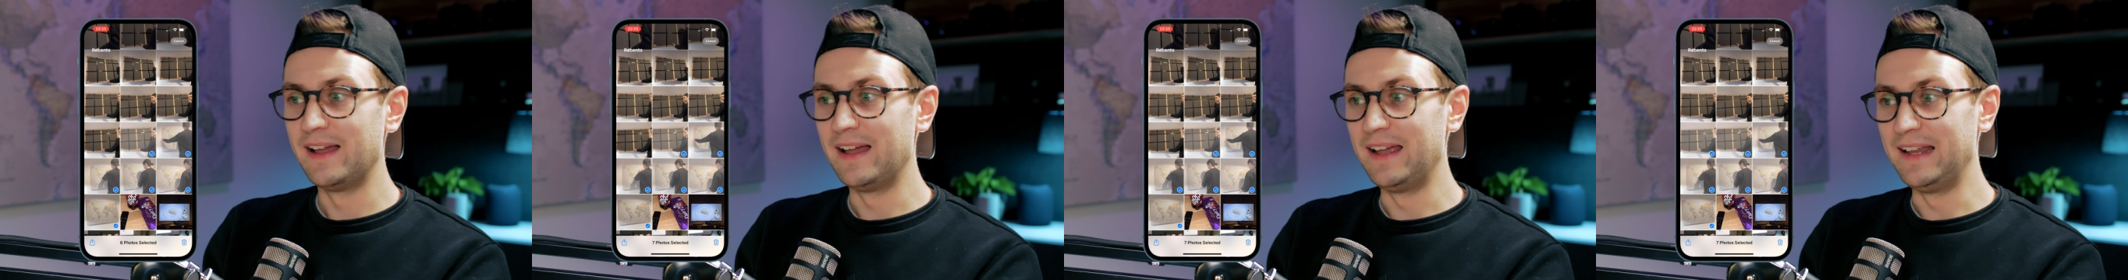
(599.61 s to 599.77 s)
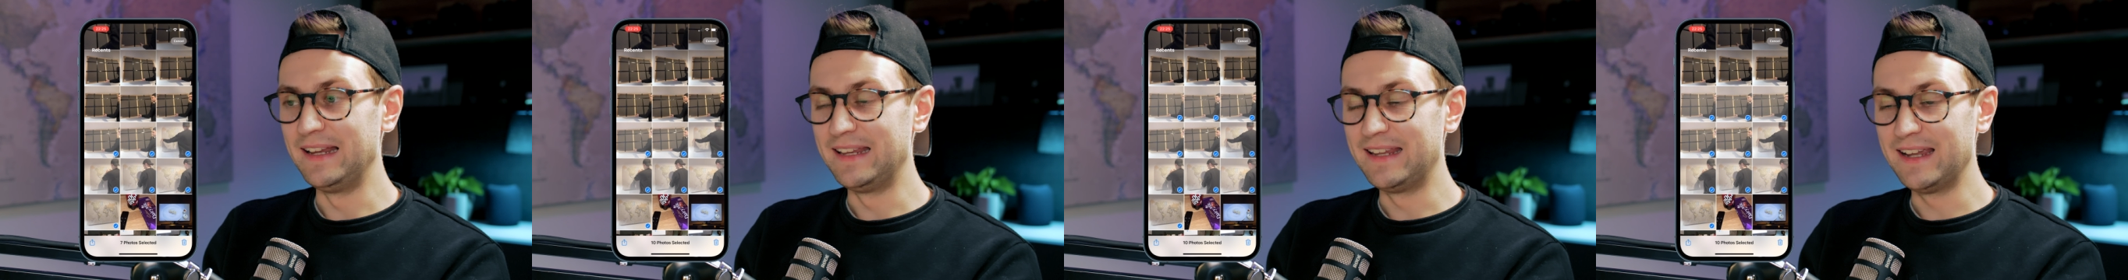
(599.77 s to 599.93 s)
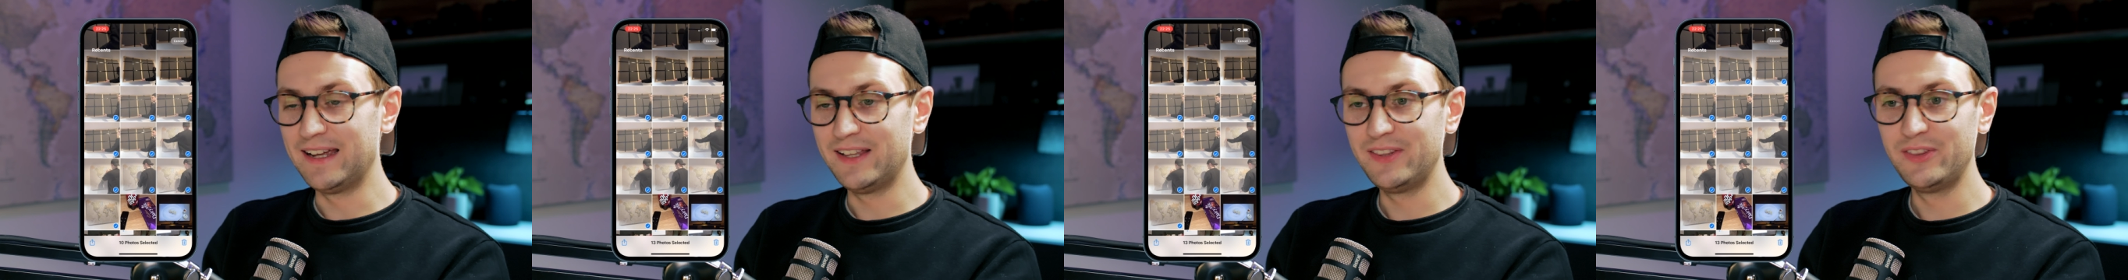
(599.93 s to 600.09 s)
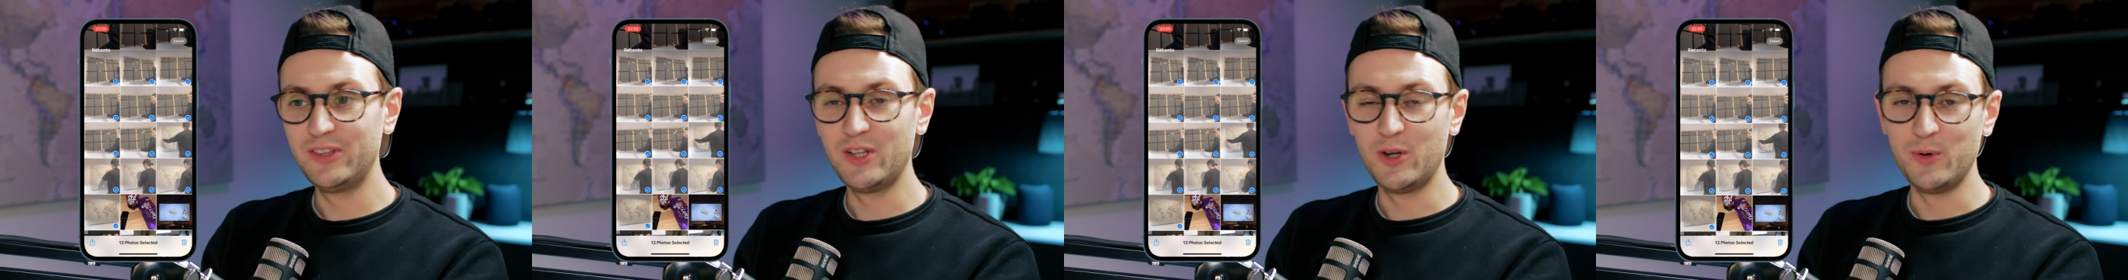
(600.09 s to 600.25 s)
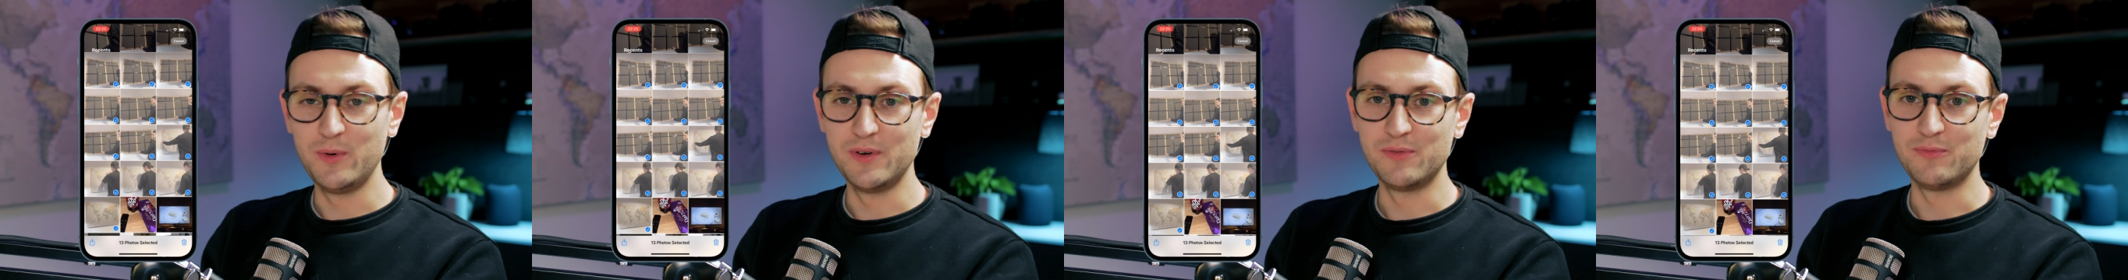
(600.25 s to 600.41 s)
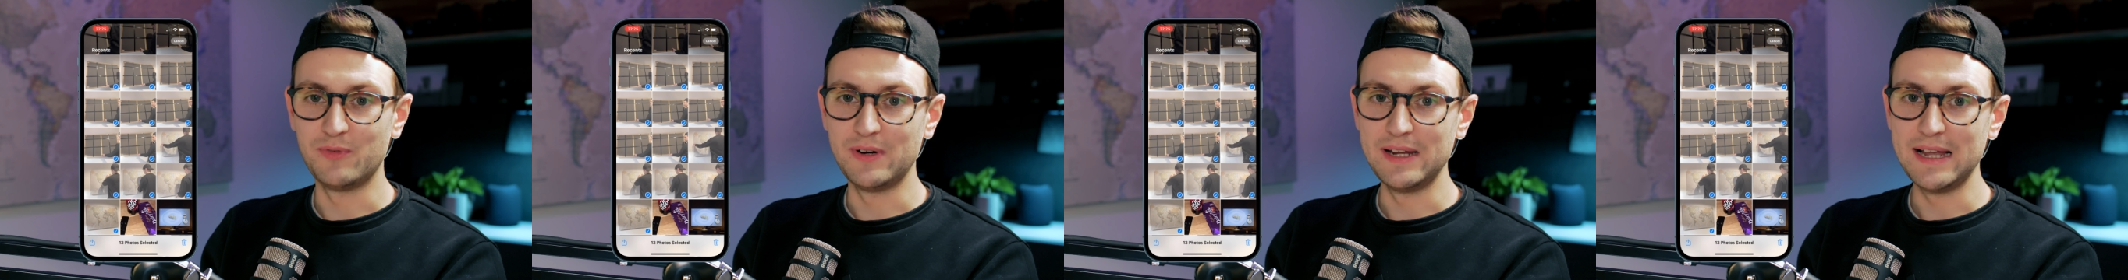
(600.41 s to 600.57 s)
Again
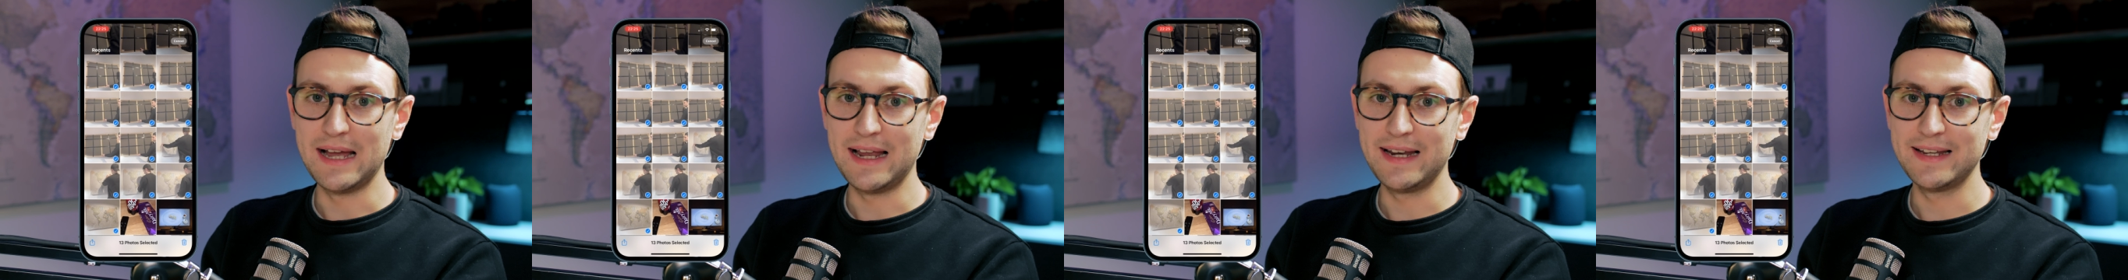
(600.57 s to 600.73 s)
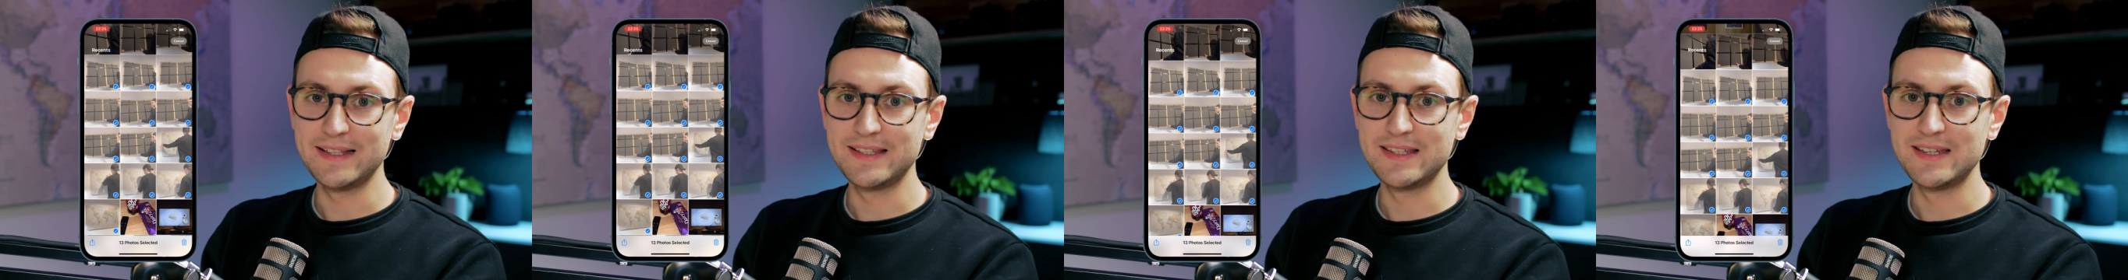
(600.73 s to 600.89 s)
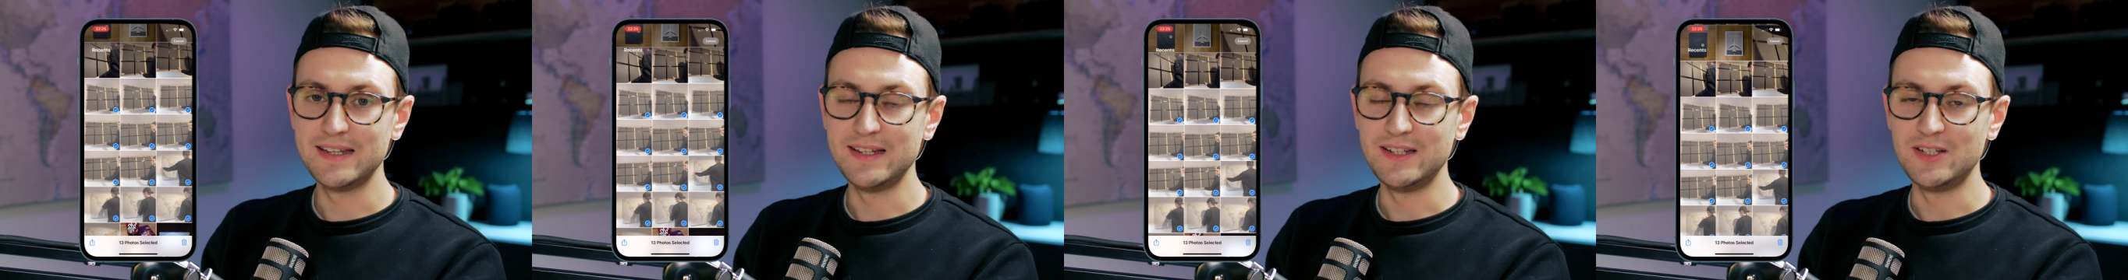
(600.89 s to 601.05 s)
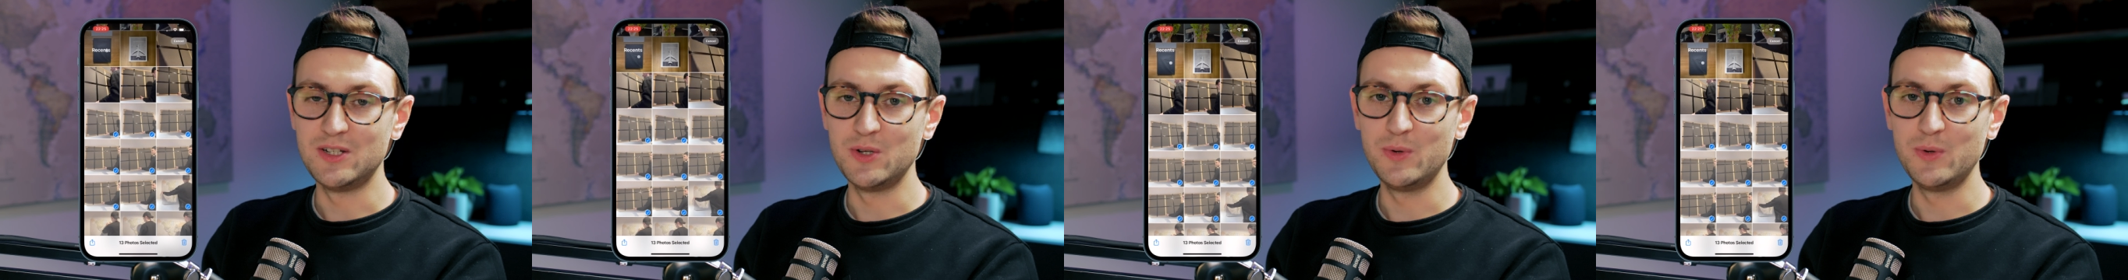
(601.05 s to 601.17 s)
though, in reality,